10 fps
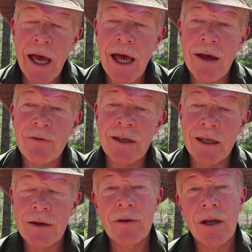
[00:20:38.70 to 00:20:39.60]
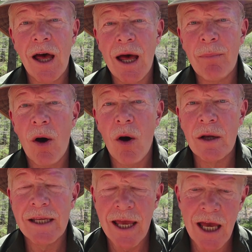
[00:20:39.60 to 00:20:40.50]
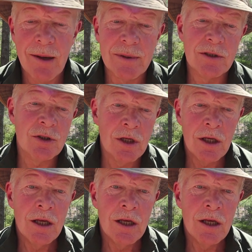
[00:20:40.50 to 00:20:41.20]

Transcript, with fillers: have given up on cabbage,